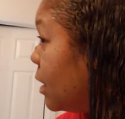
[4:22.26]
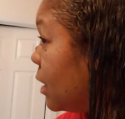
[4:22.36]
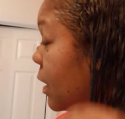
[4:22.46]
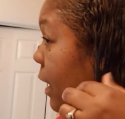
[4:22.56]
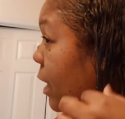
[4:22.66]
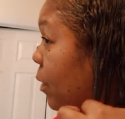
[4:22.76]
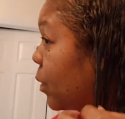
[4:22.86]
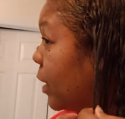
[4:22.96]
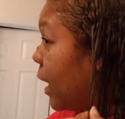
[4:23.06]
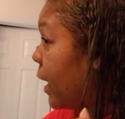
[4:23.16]
Now,
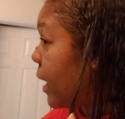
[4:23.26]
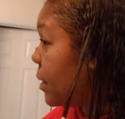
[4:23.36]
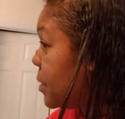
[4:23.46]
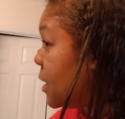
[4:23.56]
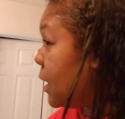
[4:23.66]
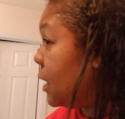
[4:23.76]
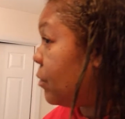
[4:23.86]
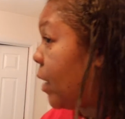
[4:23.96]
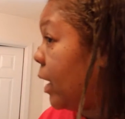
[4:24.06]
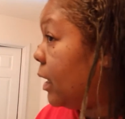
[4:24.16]
what I am seeing
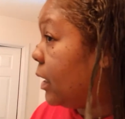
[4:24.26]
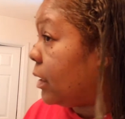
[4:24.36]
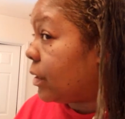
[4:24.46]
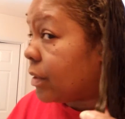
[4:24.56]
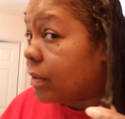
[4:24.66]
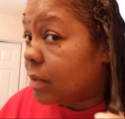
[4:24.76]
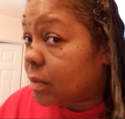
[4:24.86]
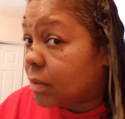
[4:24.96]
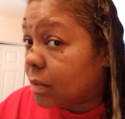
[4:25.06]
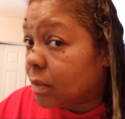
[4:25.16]
right here,
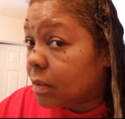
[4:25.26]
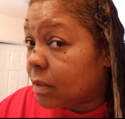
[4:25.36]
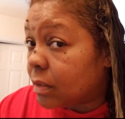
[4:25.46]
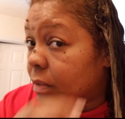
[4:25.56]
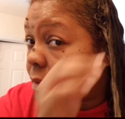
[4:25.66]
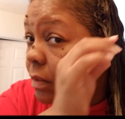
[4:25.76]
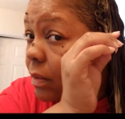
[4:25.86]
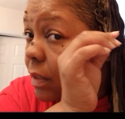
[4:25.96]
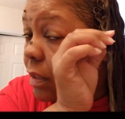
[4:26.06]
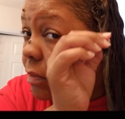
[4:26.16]
I
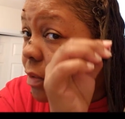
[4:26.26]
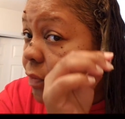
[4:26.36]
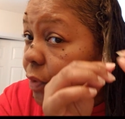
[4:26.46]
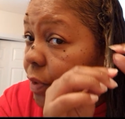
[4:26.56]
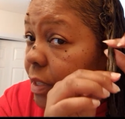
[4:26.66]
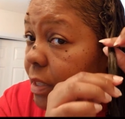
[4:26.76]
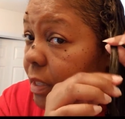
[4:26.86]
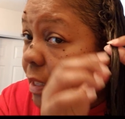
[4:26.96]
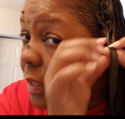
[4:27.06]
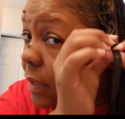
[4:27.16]
don't know if you can
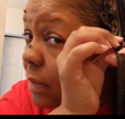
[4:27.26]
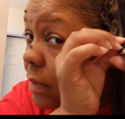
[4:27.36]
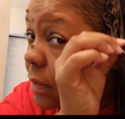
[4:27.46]
see it.